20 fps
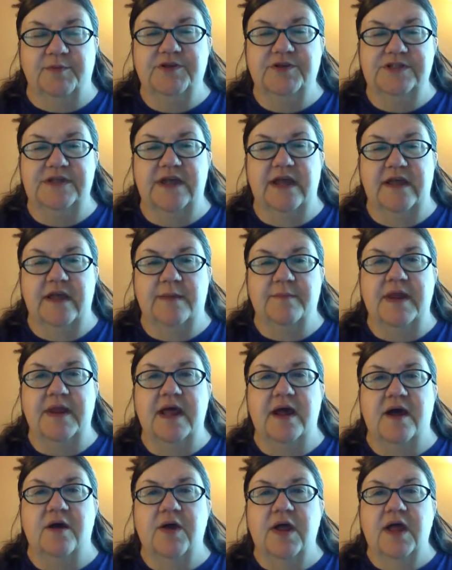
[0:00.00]
person I am
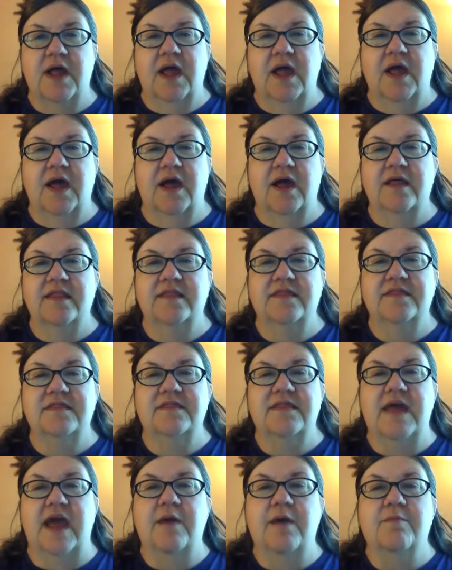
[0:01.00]
now.
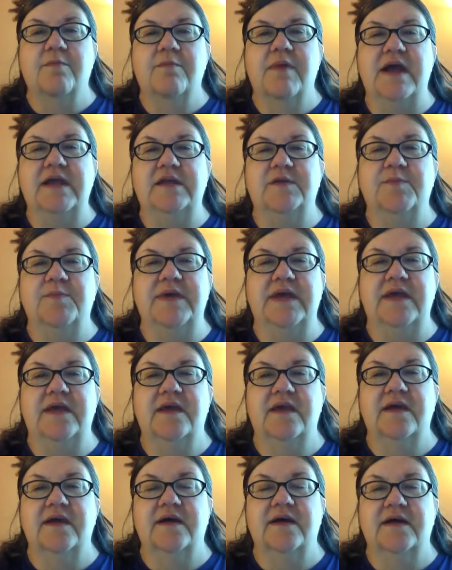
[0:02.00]
That might
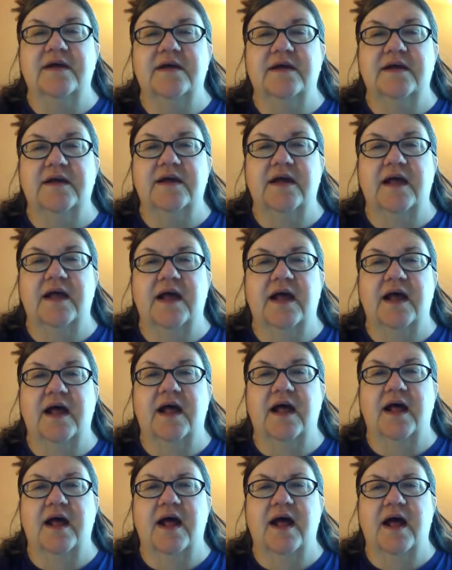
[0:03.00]
be
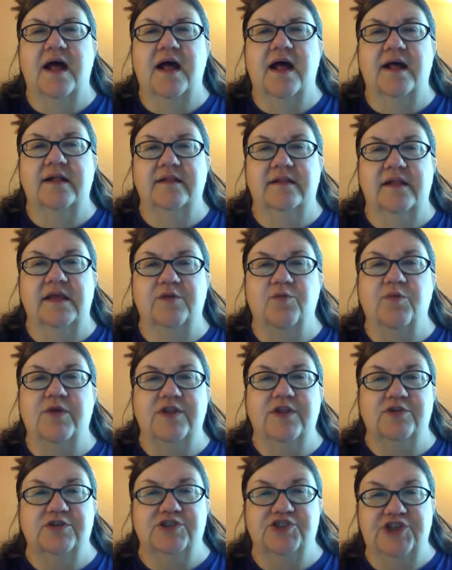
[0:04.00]
like one
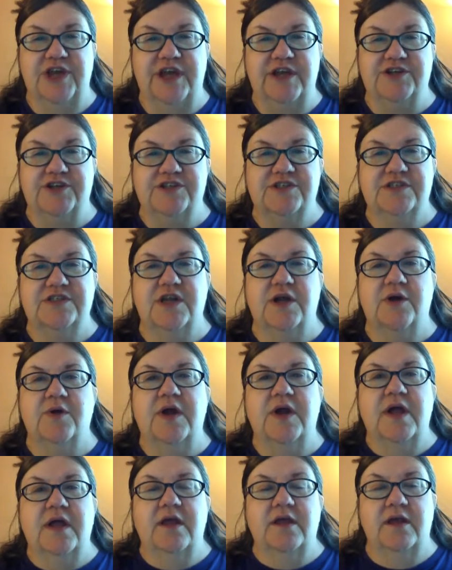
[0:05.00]
of those changes, you
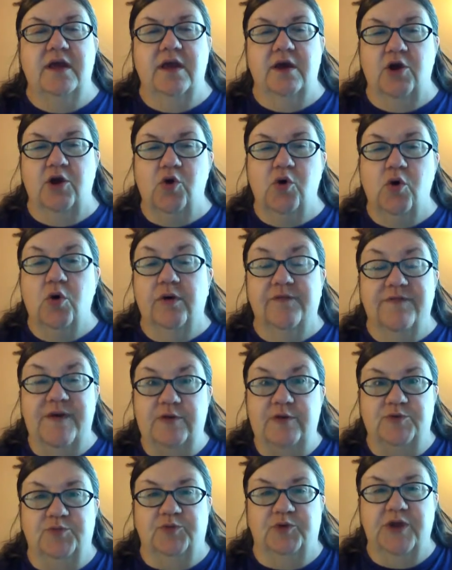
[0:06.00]
know. Or if I
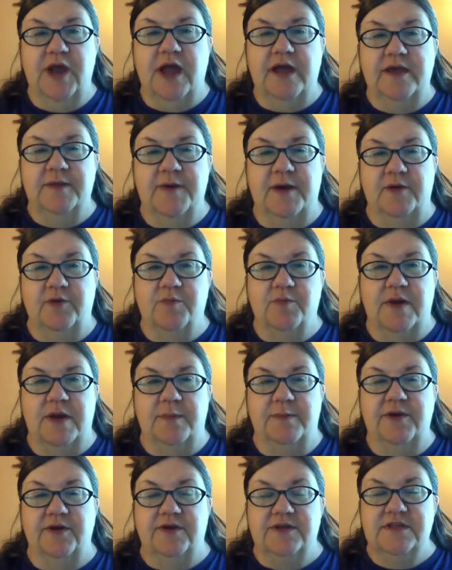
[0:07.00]
was preoccupied with my
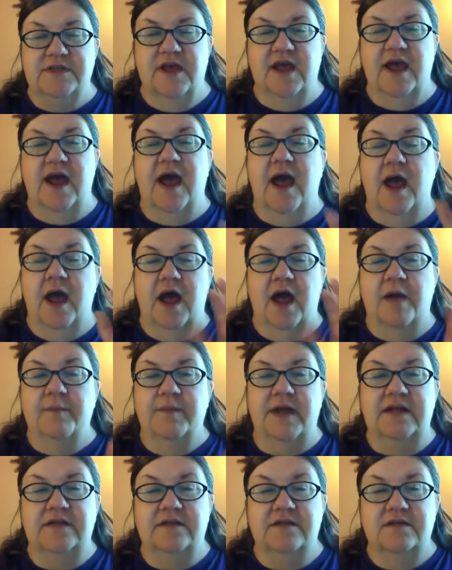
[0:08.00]
appearance, I'm
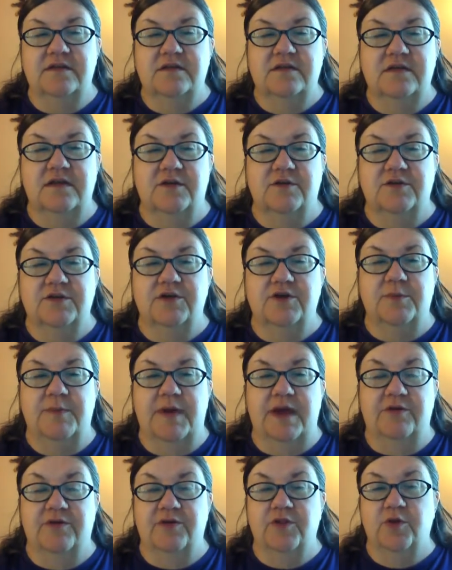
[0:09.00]
not, you know, good,
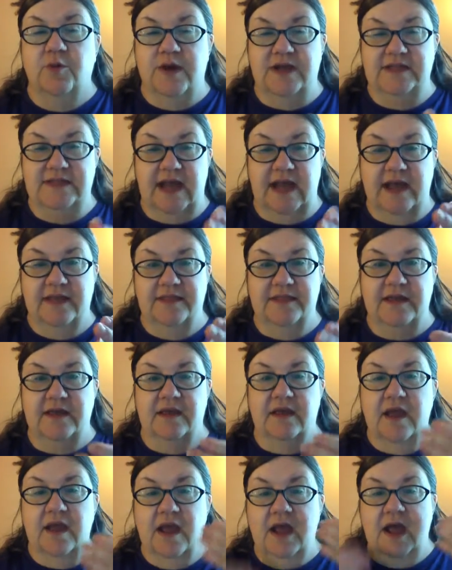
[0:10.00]
bad, or otherwise. I
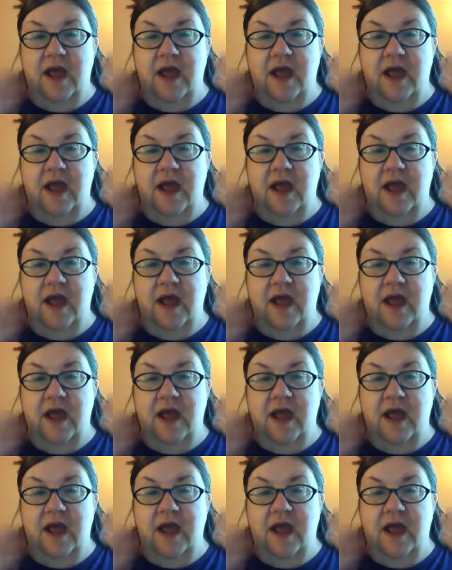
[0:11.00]
think